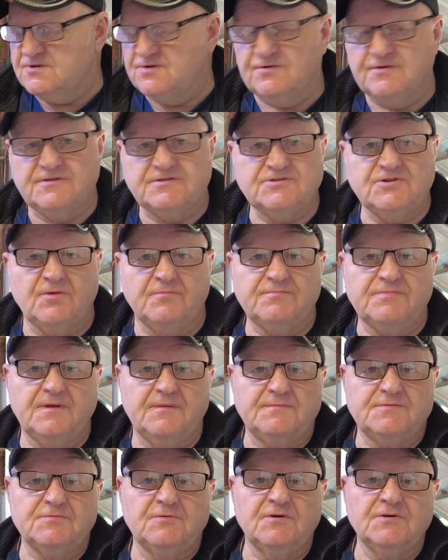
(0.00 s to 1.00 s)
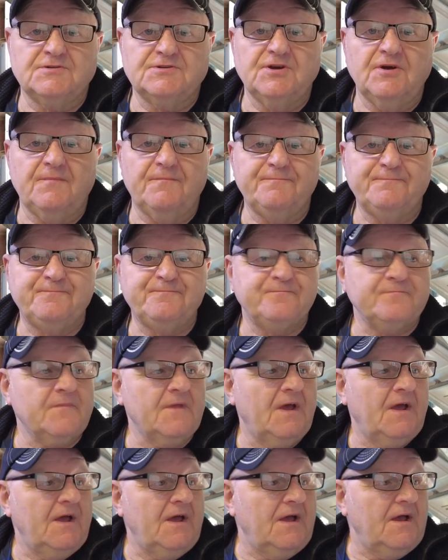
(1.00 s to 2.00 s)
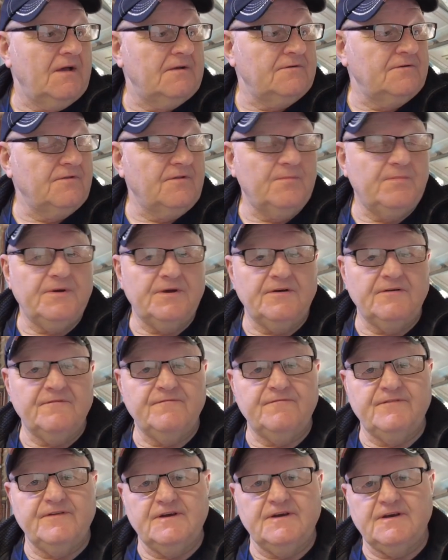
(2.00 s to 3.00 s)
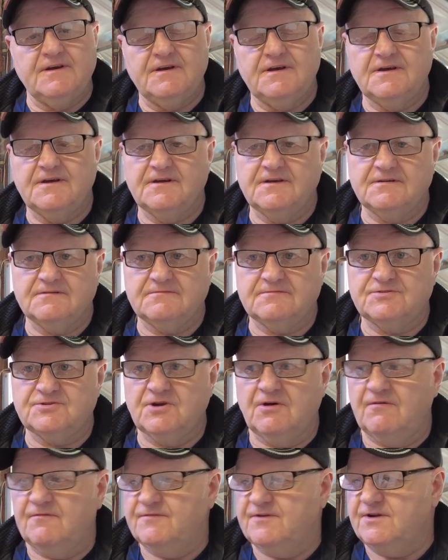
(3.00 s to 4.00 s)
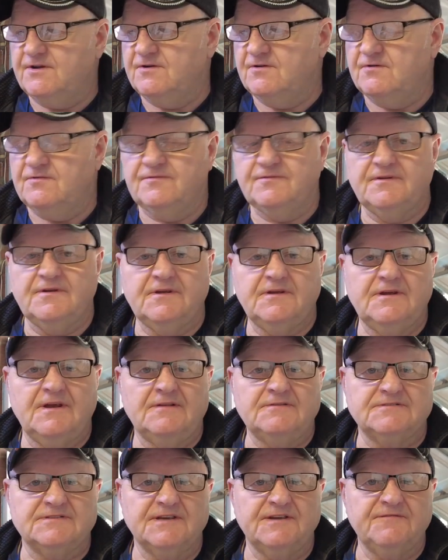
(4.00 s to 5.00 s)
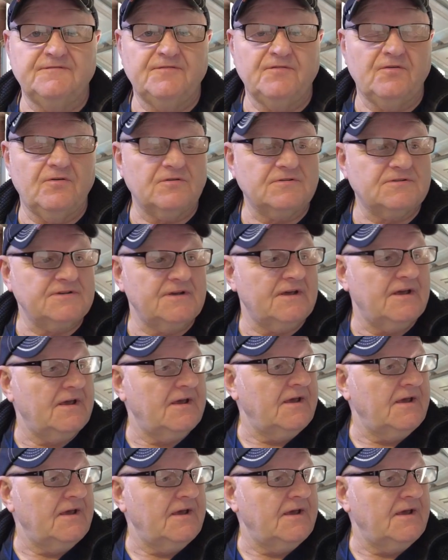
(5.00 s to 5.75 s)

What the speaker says: Tony's Top Tips Workshop. Another bit of short video on the LC40.